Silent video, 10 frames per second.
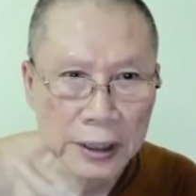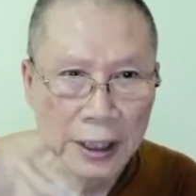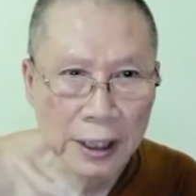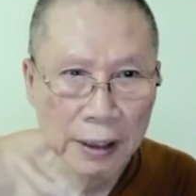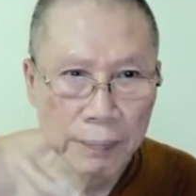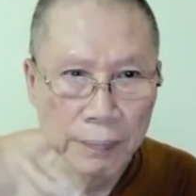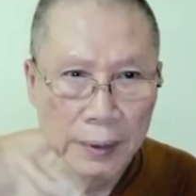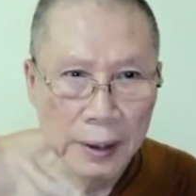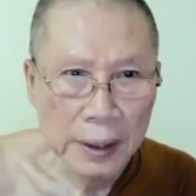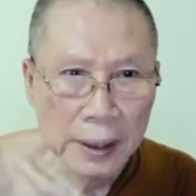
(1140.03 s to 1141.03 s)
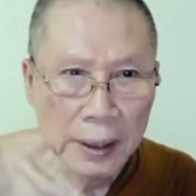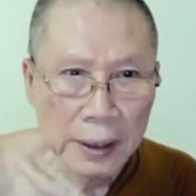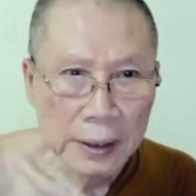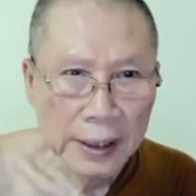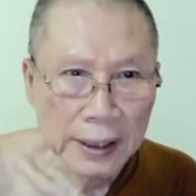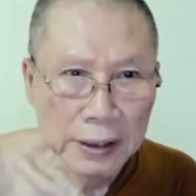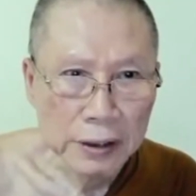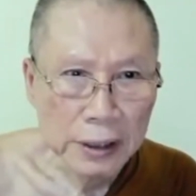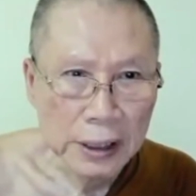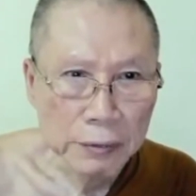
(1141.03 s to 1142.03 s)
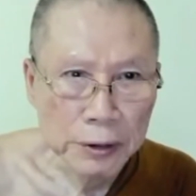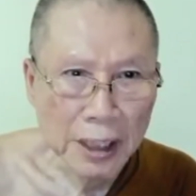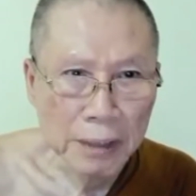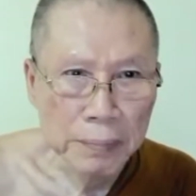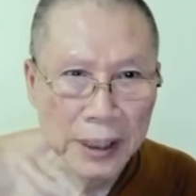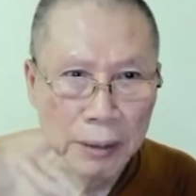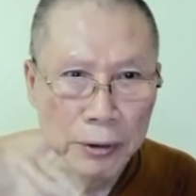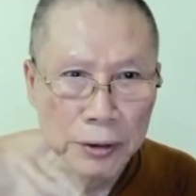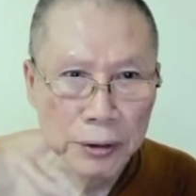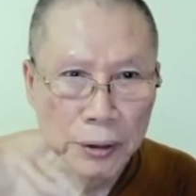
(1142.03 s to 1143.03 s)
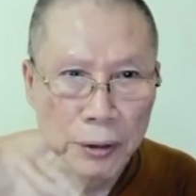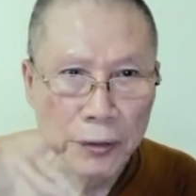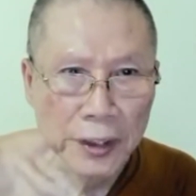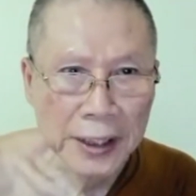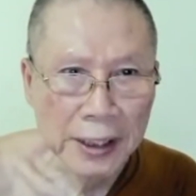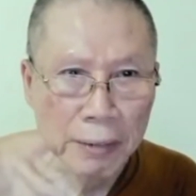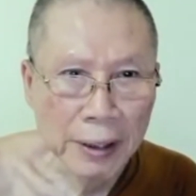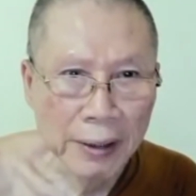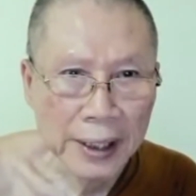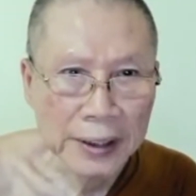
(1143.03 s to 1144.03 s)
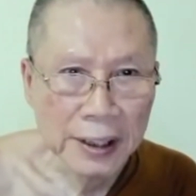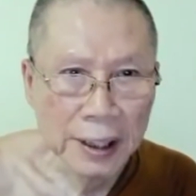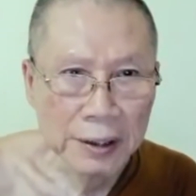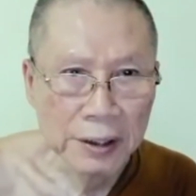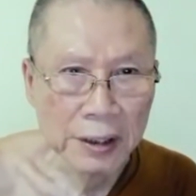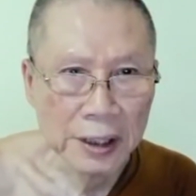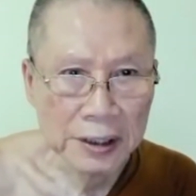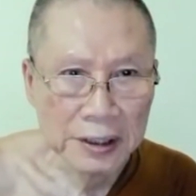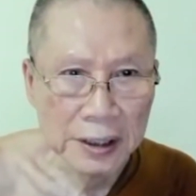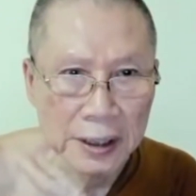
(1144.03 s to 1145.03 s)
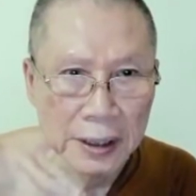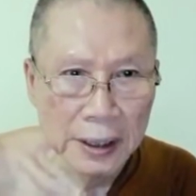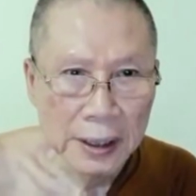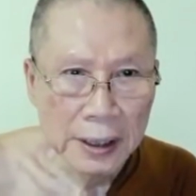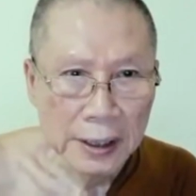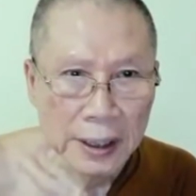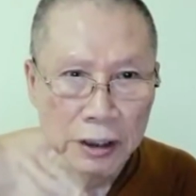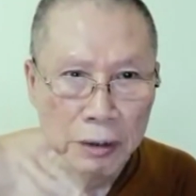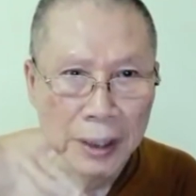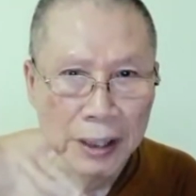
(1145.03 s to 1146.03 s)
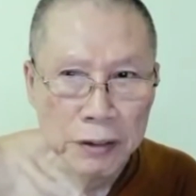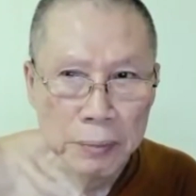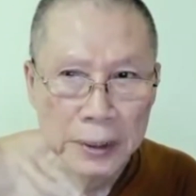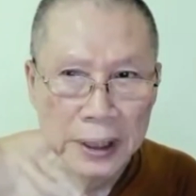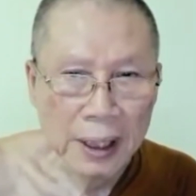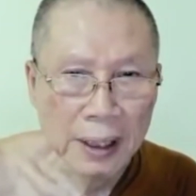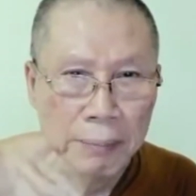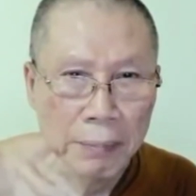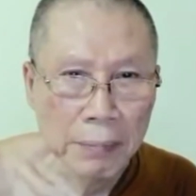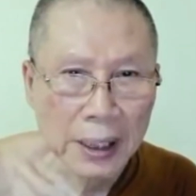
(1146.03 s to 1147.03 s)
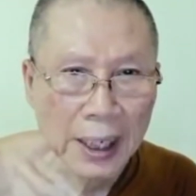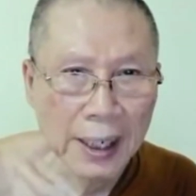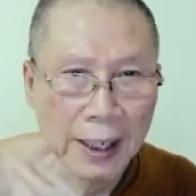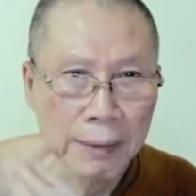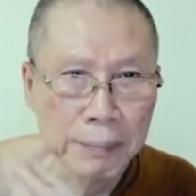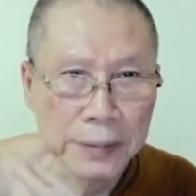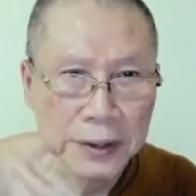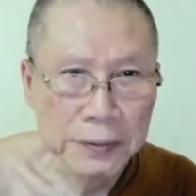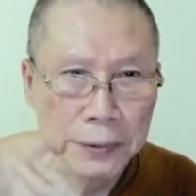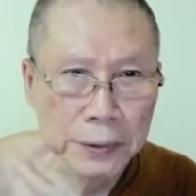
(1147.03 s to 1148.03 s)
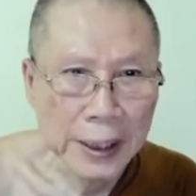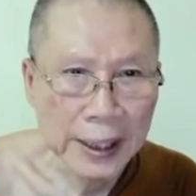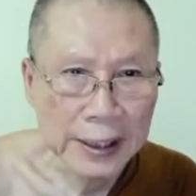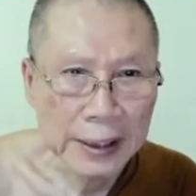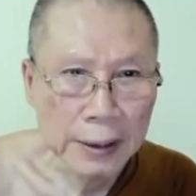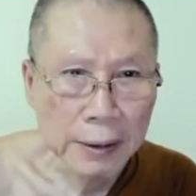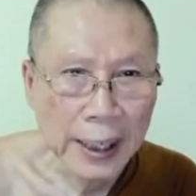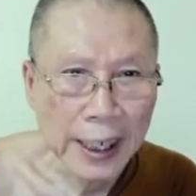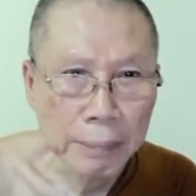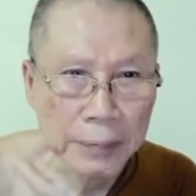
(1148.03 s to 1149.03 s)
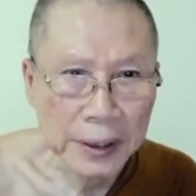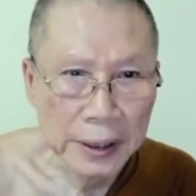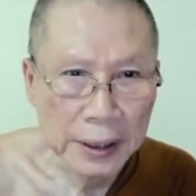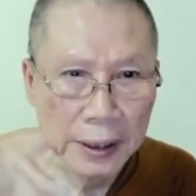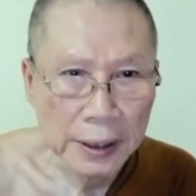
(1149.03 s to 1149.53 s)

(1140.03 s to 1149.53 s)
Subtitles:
the time. Then you will not be able to go think about any other things. Then your mind will become calm, peaceful, and happy.